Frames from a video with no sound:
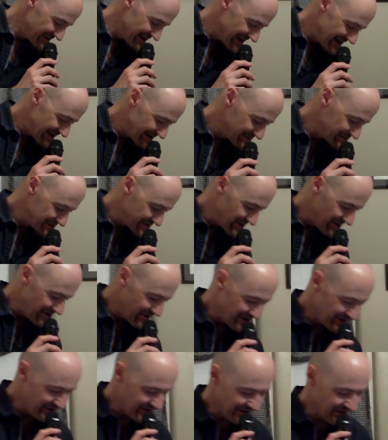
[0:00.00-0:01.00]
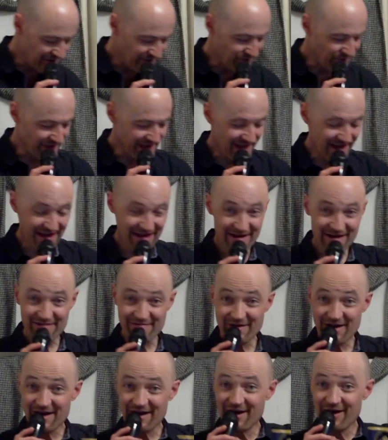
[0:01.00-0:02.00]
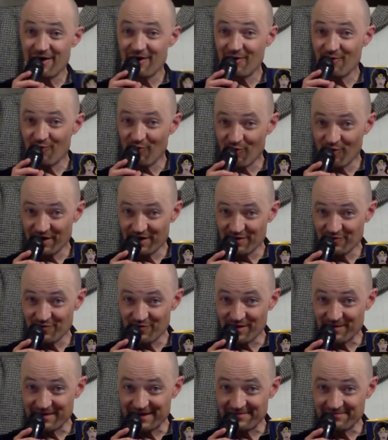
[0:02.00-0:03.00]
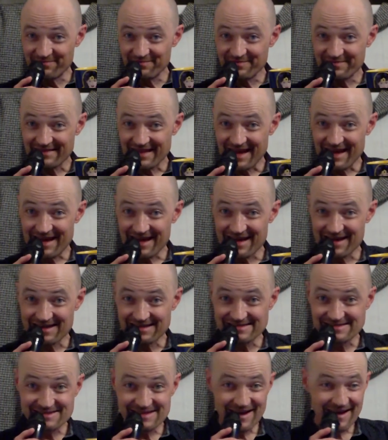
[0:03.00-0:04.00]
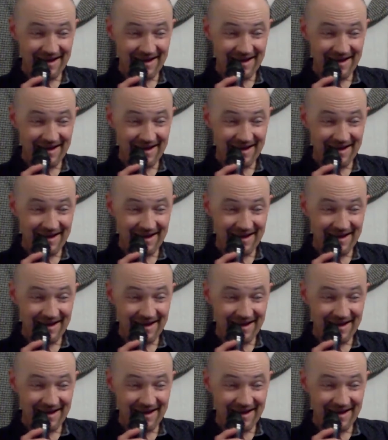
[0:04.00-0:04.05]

we have talk, we have Wonder Woman, and